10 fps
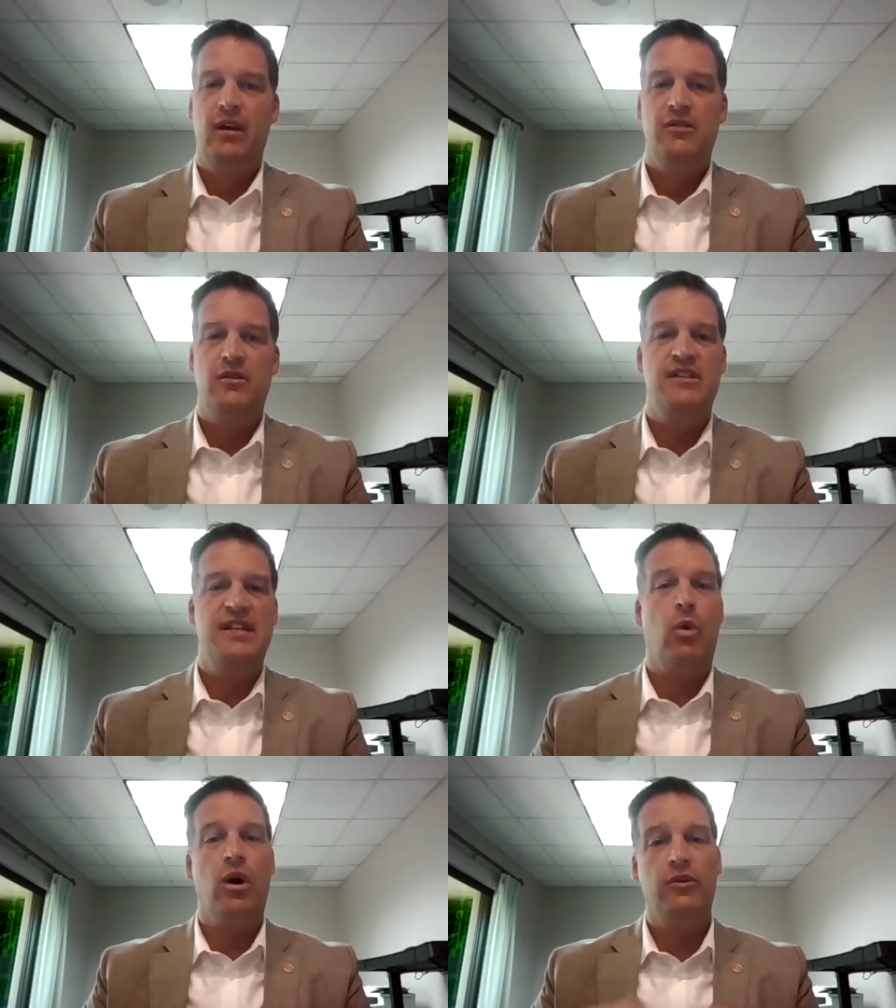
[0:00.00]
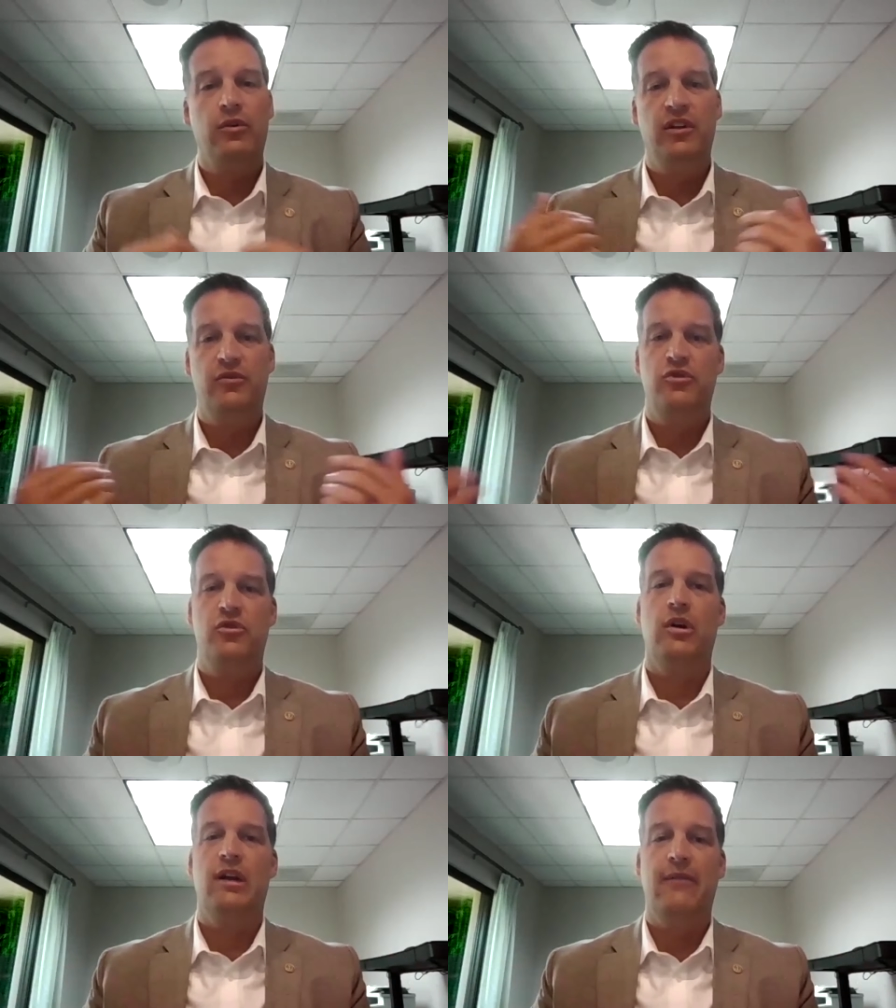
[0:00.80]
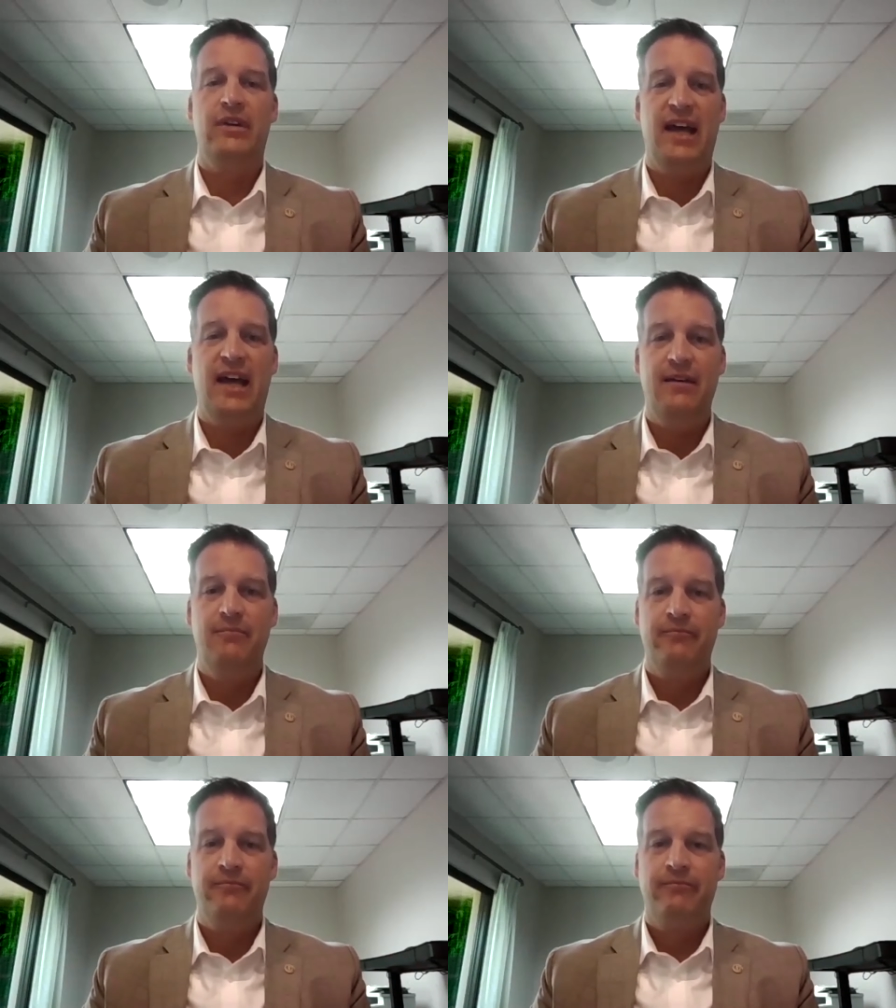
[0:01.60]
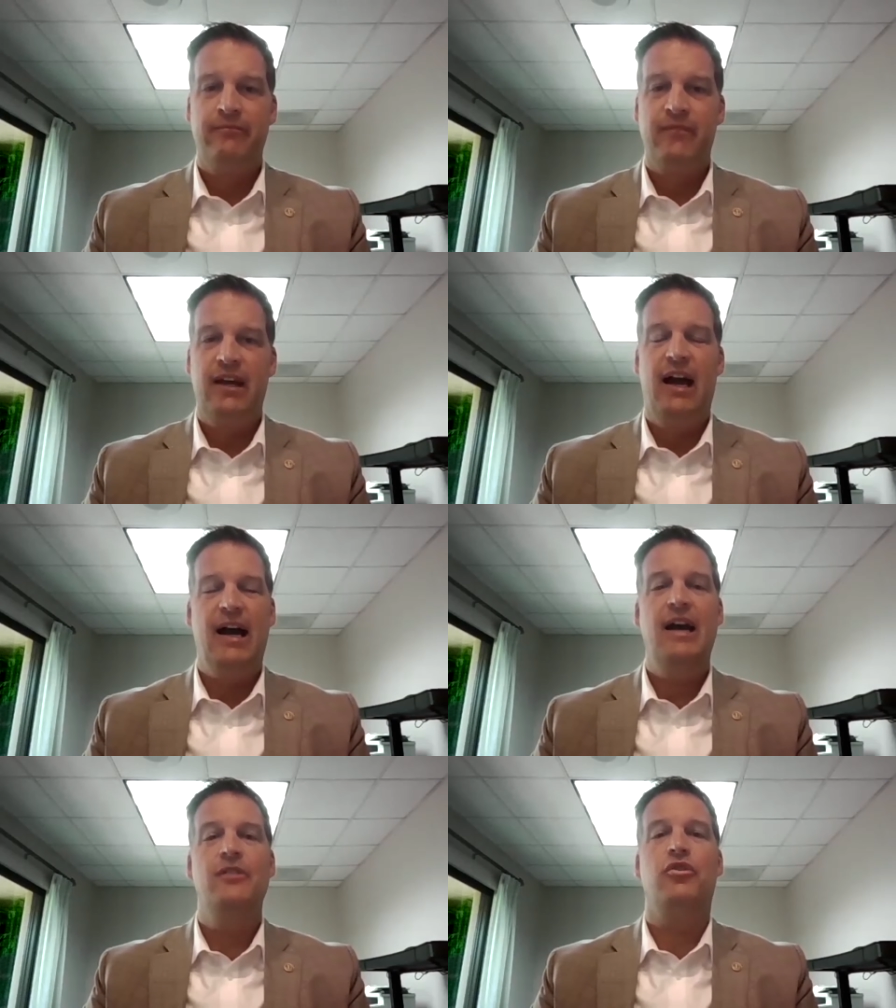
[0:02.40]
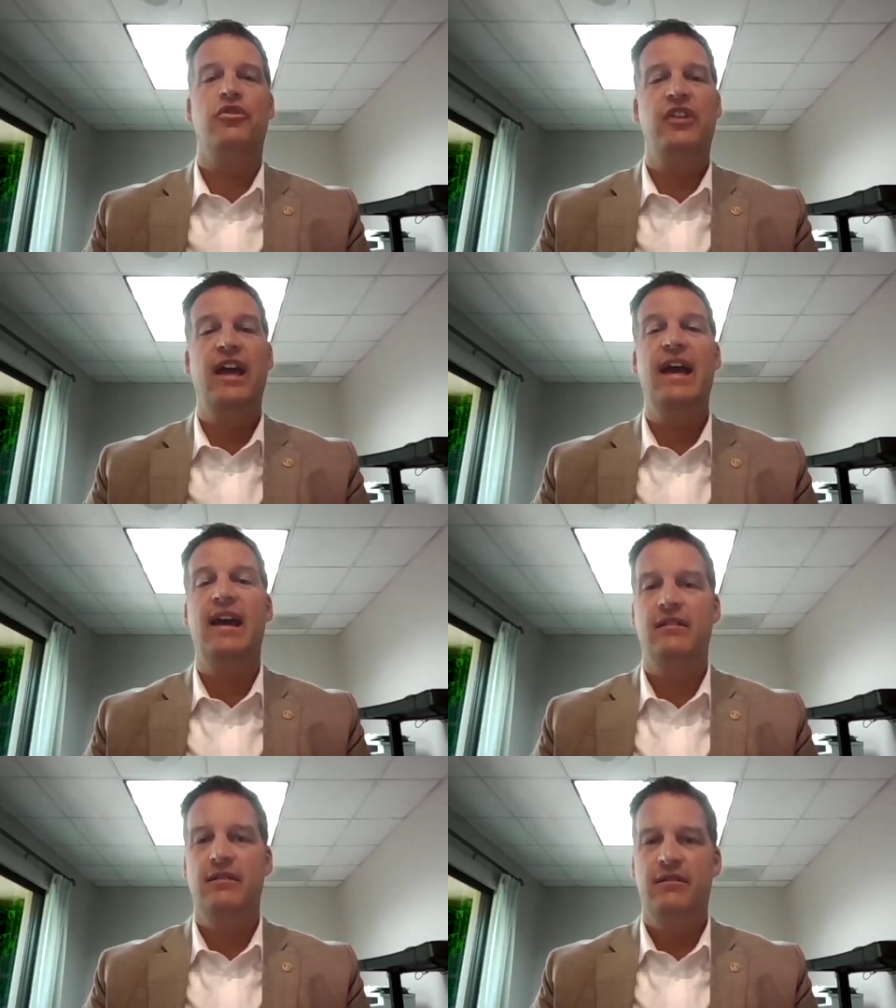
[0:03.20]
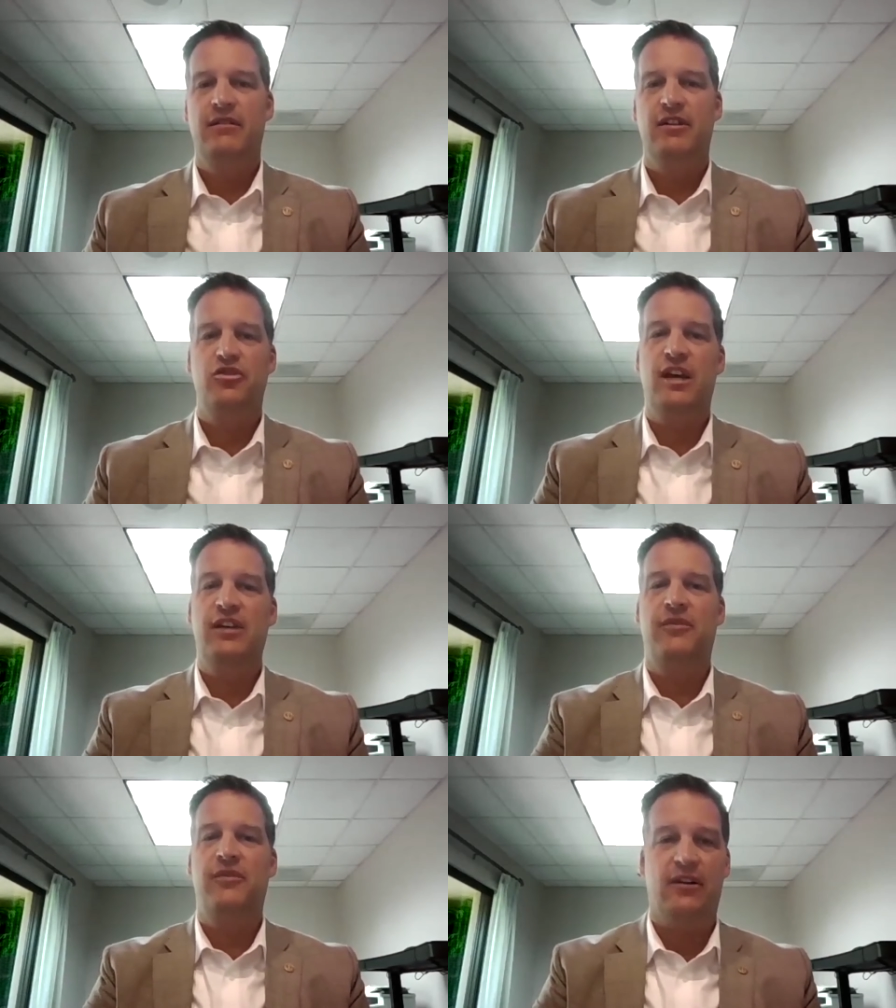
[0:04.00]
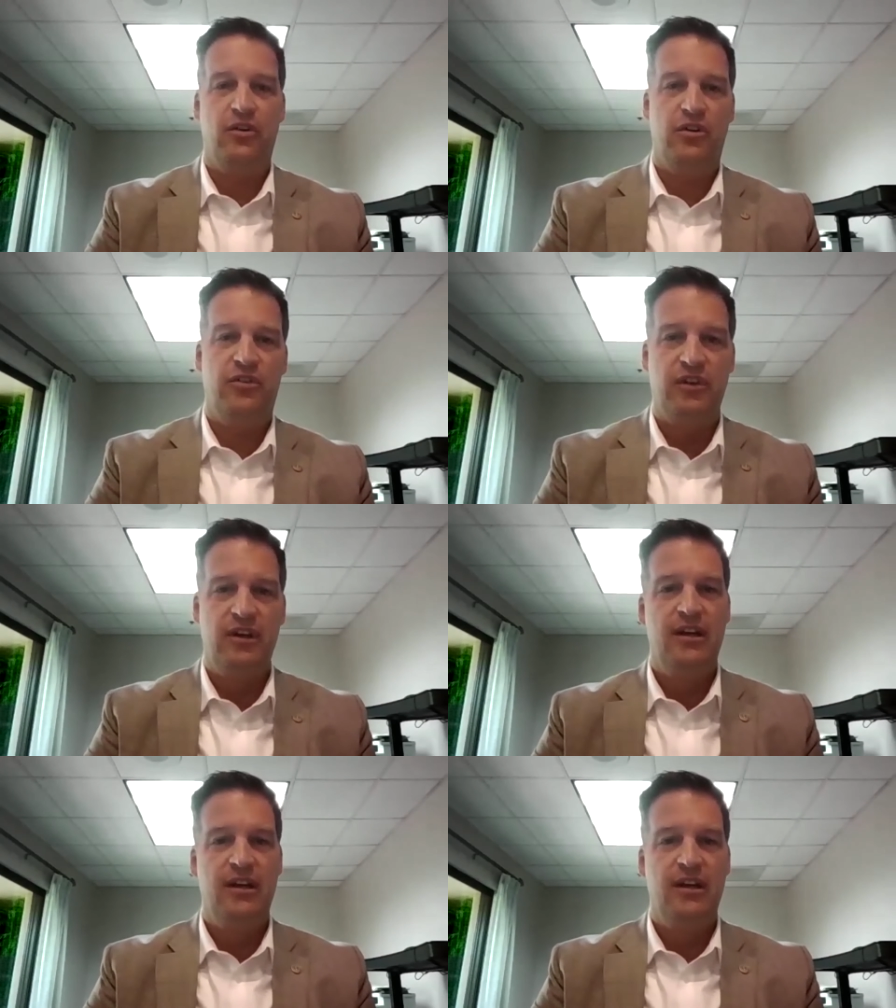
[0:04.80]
So as I walk through this resort every day, I understand the stress factors,